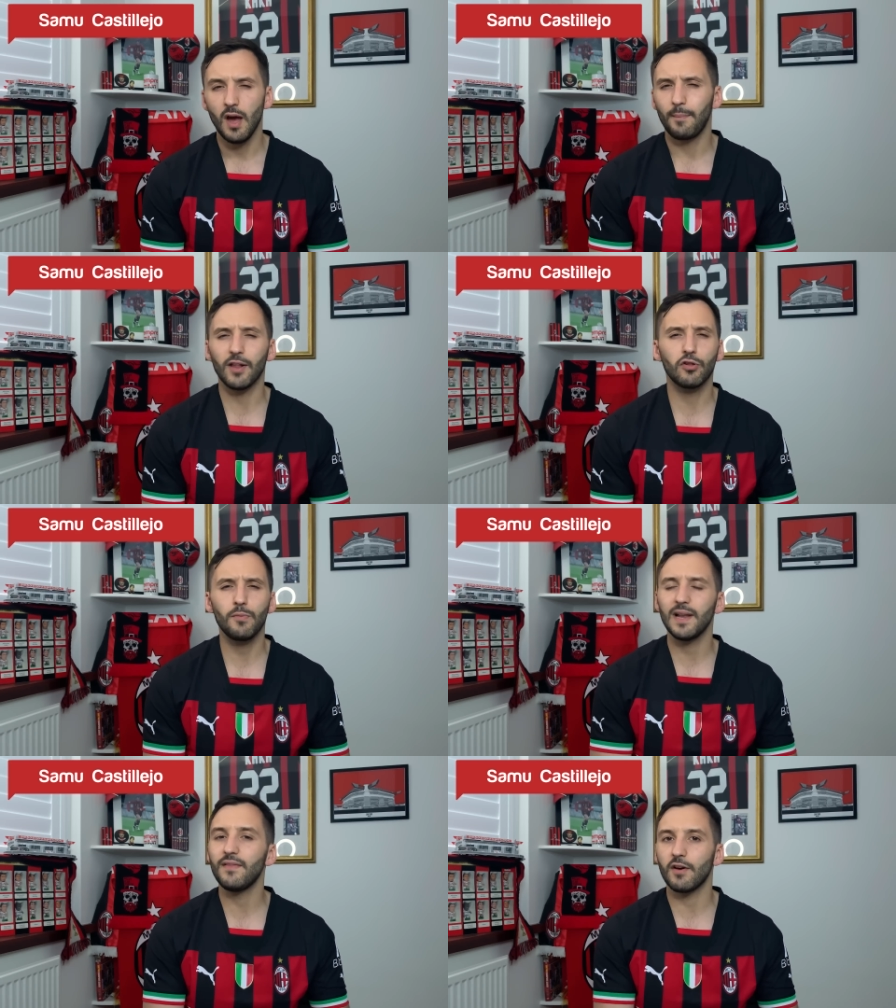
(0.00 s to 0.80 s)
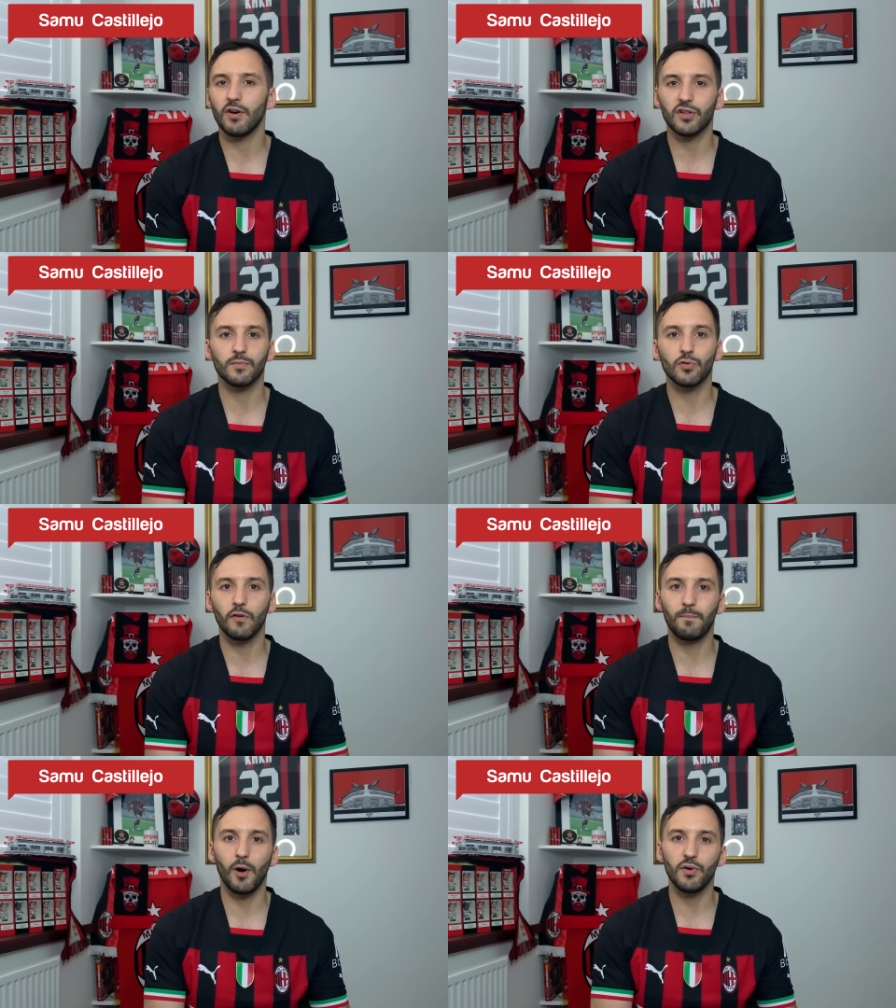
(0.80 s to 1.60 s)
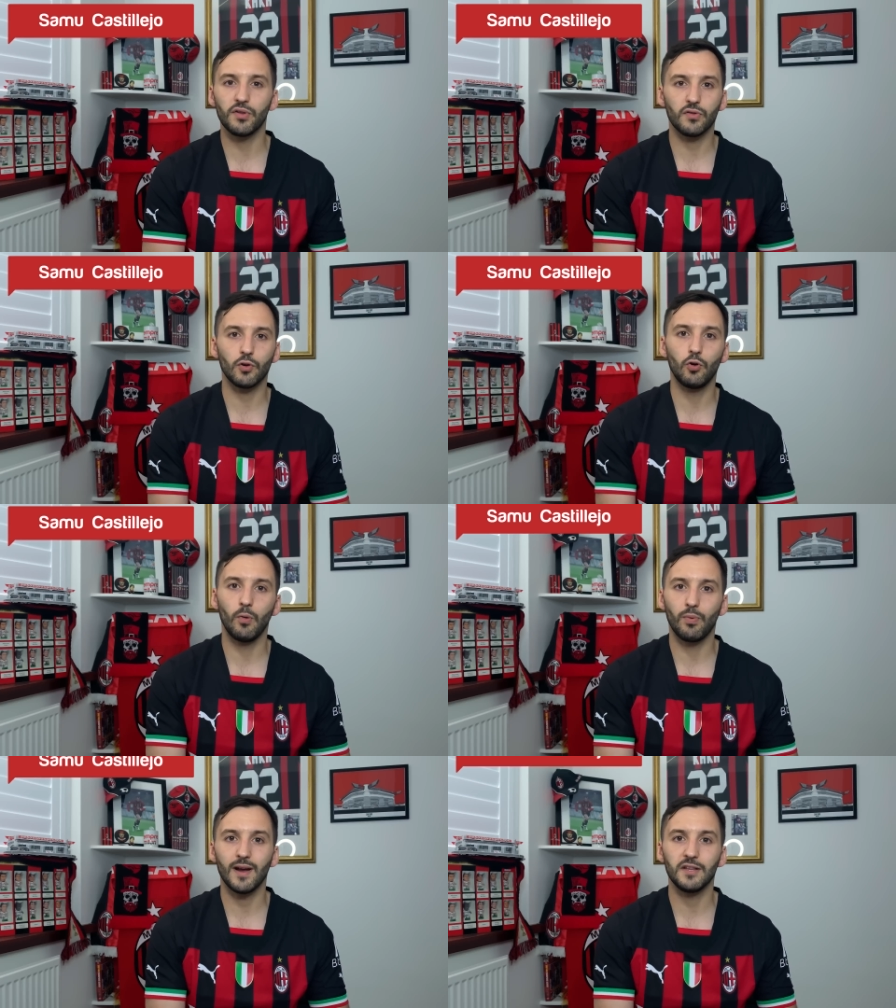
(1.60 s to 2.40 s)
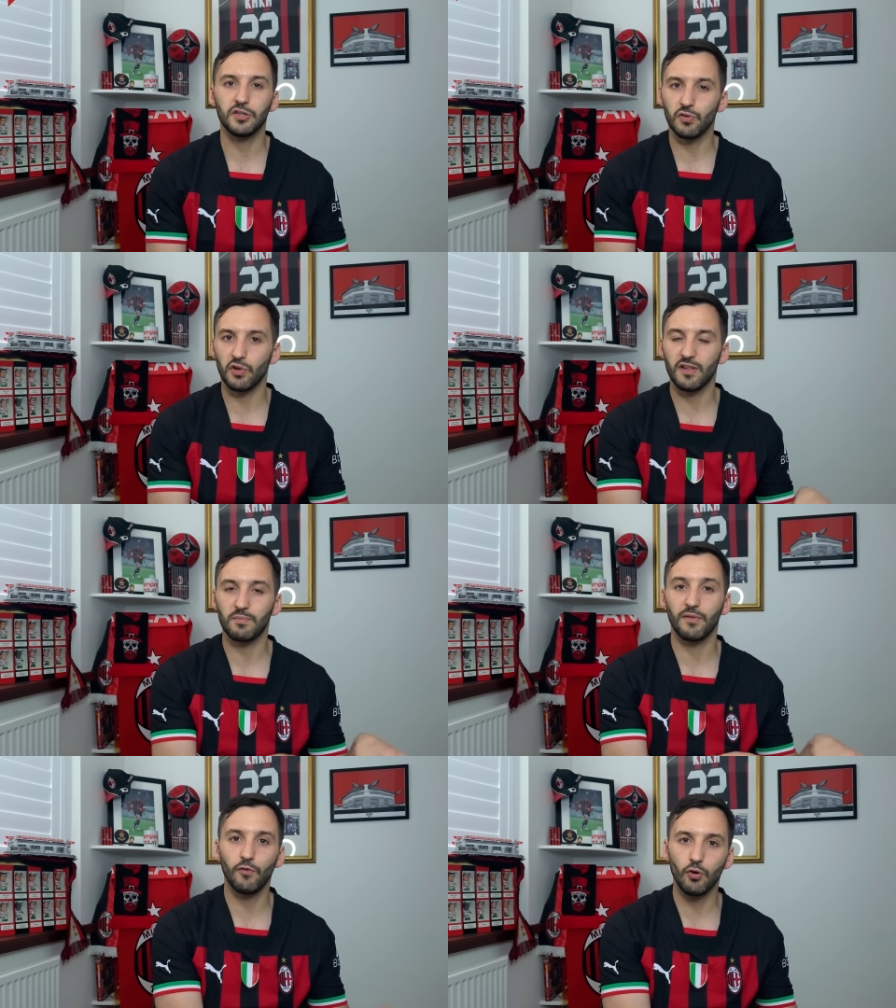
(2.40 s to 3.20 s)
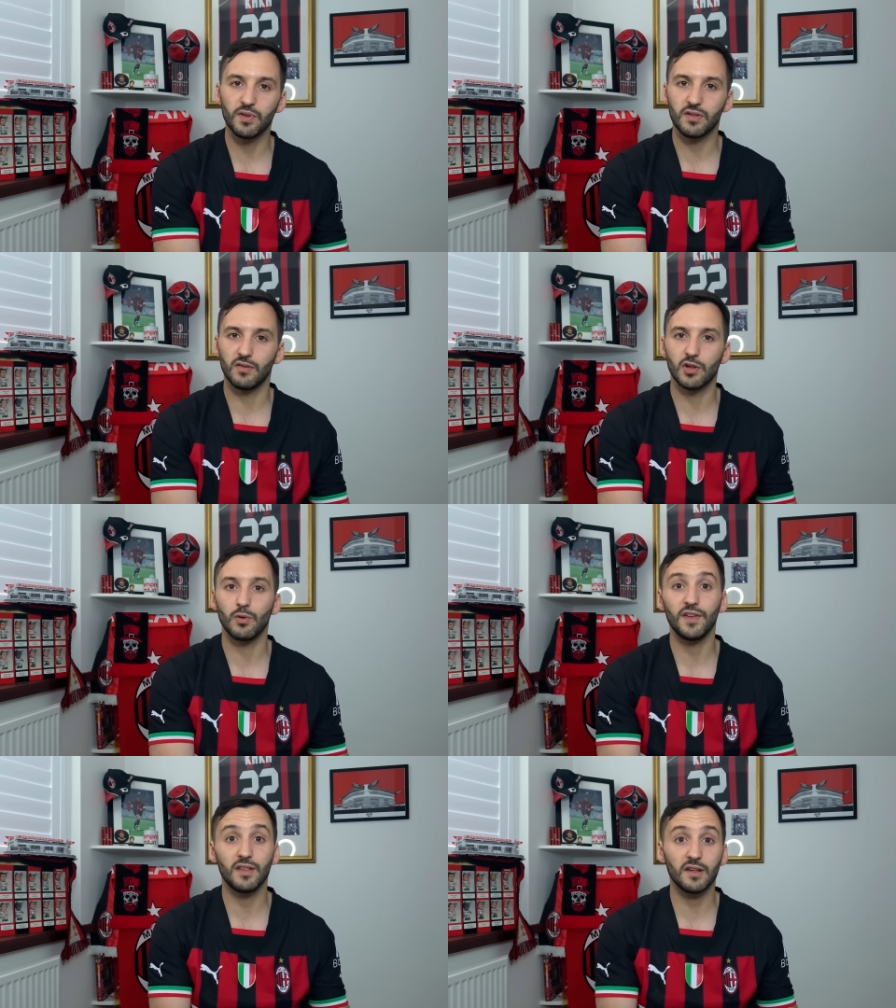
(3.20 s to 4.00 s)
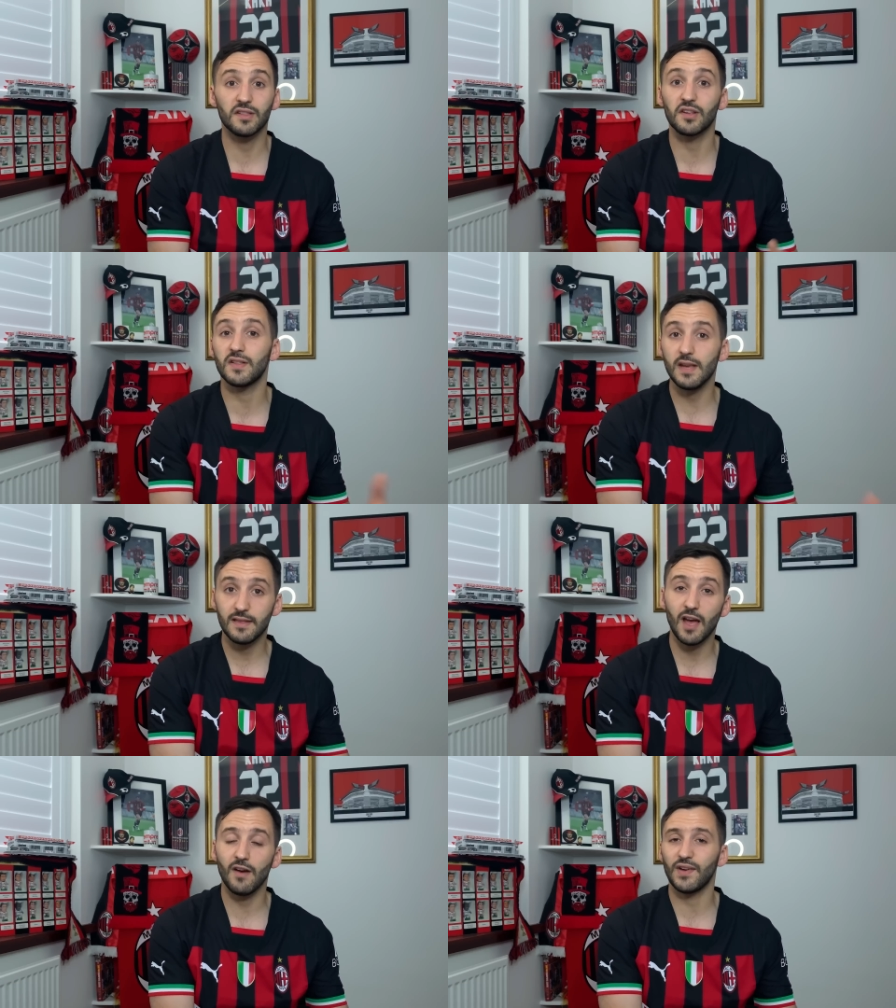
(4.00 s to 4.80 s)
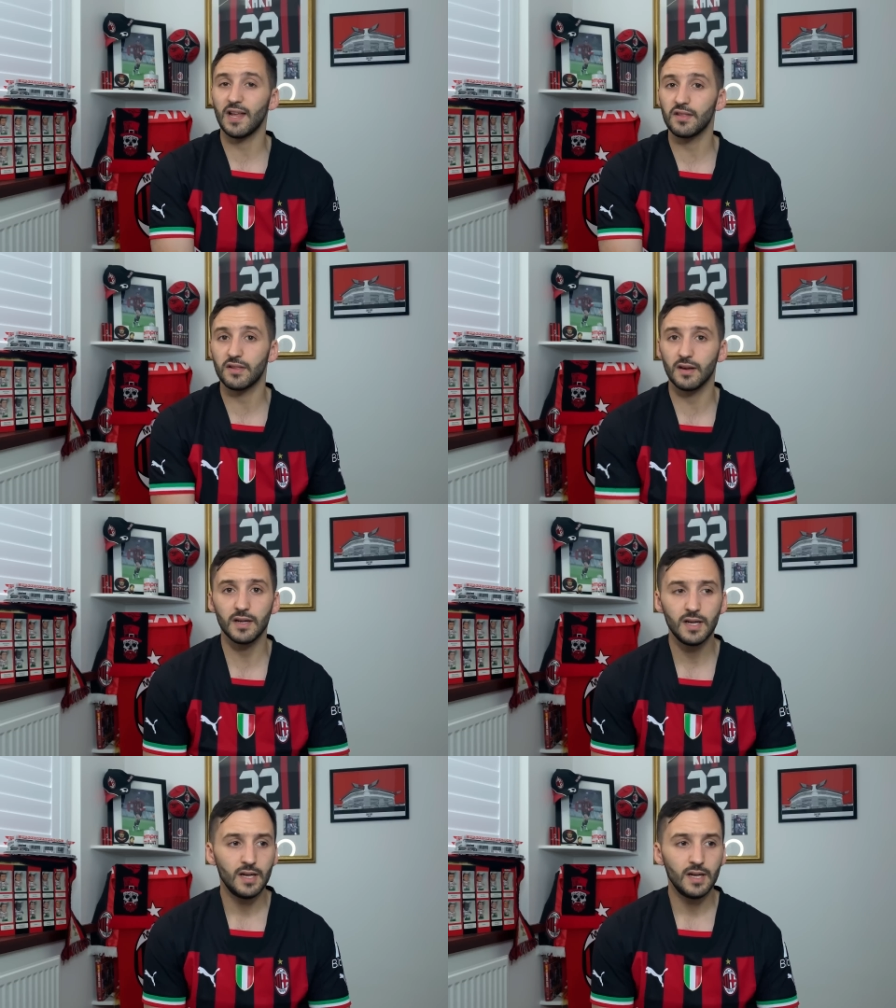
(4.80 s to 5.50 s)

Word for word: But I do believe there are some sort of bonuses incorporated due to his performances. So if he does succeed there at Valencia,